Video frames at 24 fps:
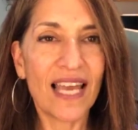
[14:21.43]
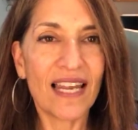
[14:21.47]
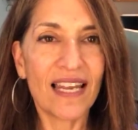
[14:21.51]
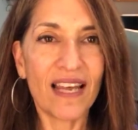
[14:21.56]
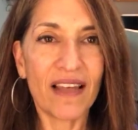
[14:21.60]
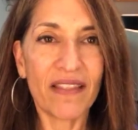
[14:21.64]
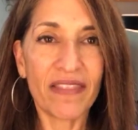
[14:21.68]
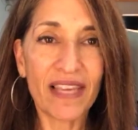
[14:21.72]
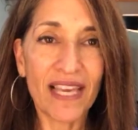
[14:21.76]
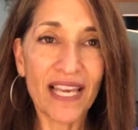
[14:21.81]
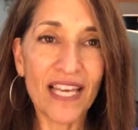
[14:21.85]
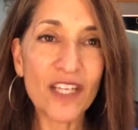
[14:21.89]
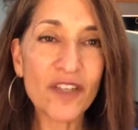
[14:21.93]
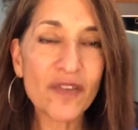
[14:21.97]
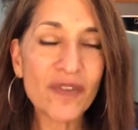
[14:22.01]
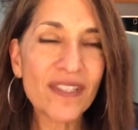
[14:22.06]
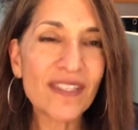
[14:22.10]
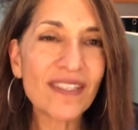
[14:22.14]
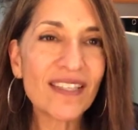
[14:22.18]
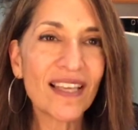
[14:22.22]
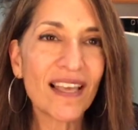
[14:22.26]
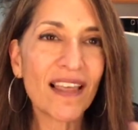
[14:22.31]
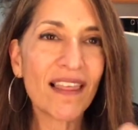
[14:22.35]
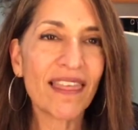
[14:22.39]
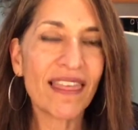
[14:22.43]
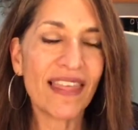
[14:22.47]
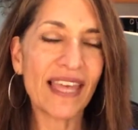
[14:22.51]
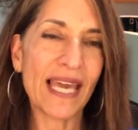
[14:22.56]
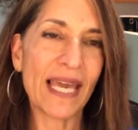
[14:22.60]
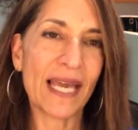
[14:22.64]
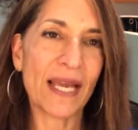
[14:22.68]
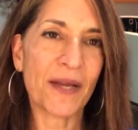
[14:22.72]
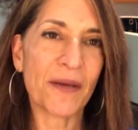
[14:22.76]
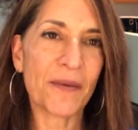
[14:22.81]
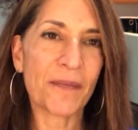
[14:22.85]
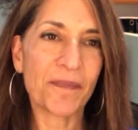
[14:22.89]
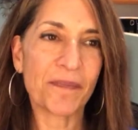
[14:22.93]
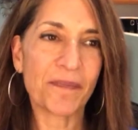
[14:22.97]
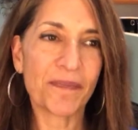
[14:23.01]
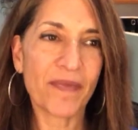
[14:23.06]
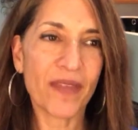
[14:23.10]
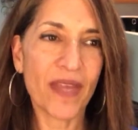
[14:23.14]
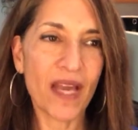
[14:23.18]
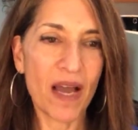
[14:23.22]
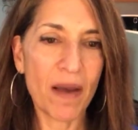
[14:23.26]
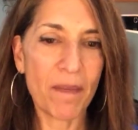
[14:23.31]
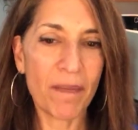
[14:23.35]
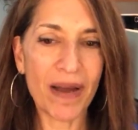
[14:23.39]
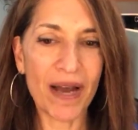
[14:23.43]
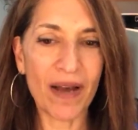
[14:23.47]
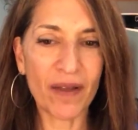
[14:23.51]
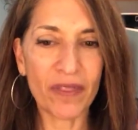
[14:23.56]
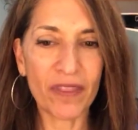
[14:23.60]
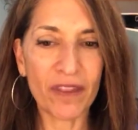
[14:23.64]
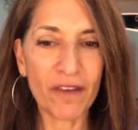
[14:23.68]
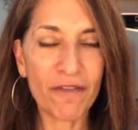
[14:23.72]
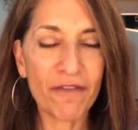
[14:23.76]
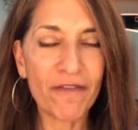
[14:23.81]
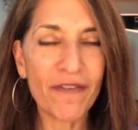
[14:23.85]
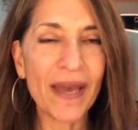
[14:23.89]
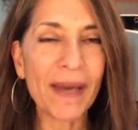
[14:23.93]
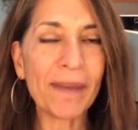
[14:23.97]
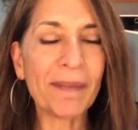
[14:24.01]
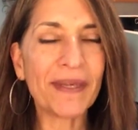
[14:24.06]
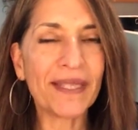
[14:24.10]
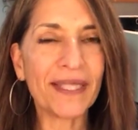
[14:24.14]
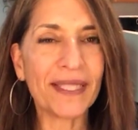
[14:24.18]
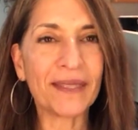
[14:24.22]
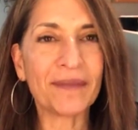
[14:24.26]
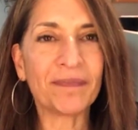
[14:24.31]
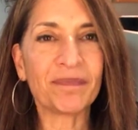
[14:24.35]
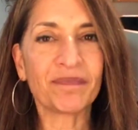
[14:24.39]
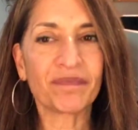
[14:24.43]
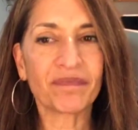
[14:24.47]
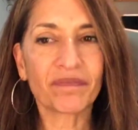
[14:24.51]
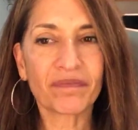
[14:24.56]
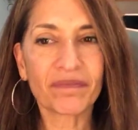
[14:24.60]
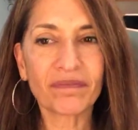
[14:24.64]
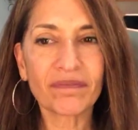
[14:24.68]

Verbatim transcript: Now, the interesting thing about the feminine